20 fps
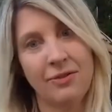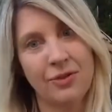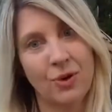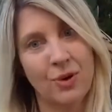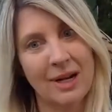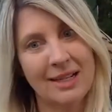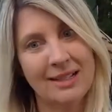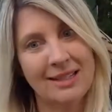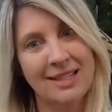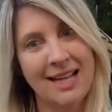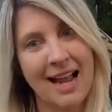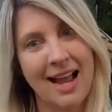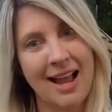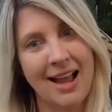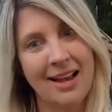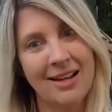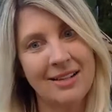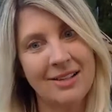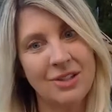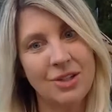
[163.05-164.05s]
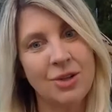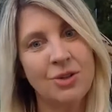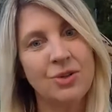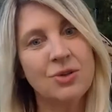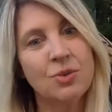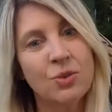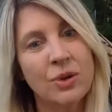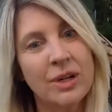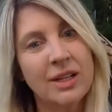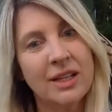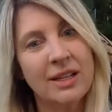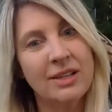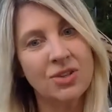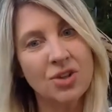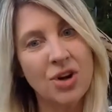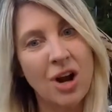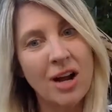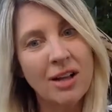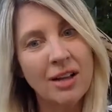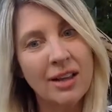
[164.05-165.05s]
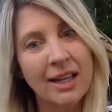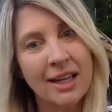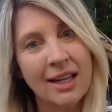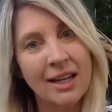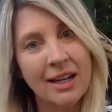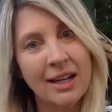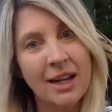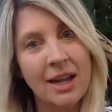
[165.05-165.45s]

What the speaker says: quicksand who's really struggling,